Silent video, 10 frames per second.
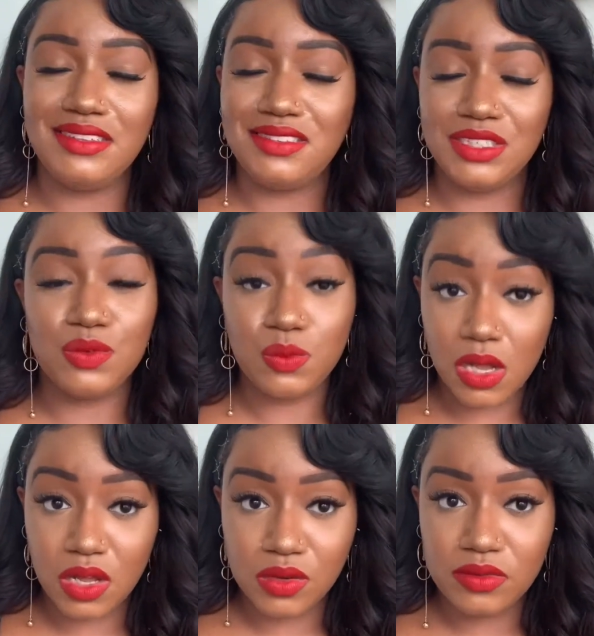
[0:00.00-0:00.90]
I still
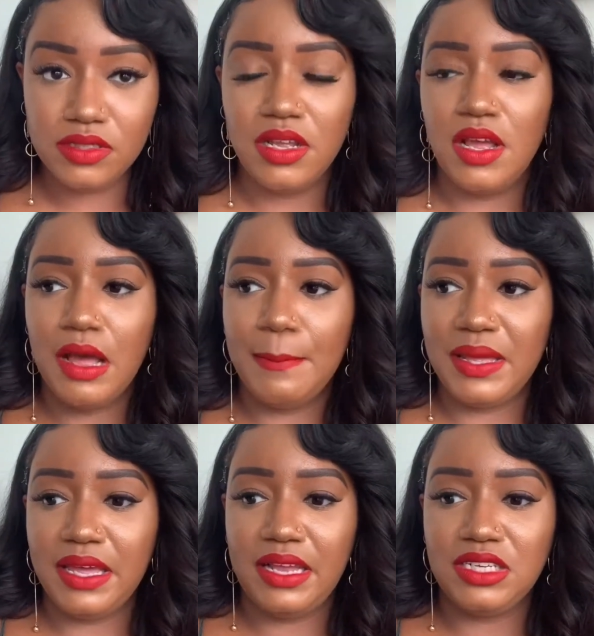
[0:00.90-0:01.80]
won't.
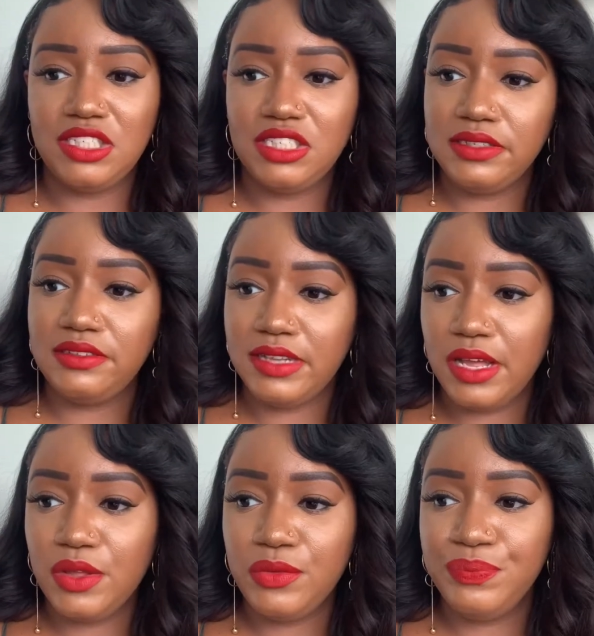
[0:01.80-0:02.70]
But just
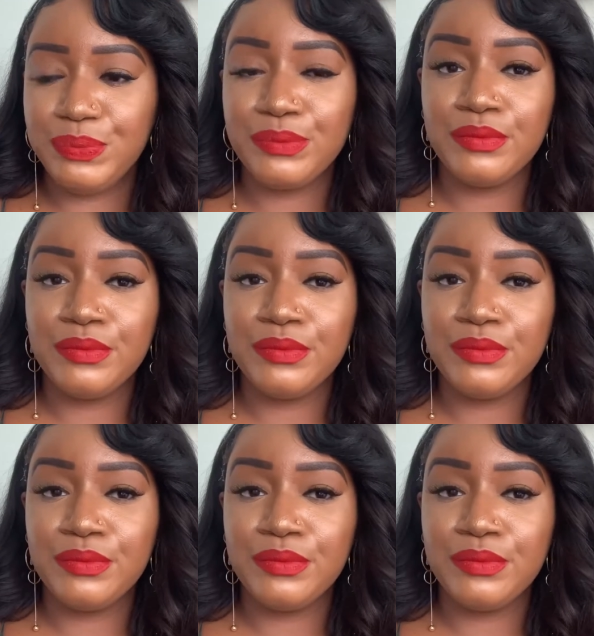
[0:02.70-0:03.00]
know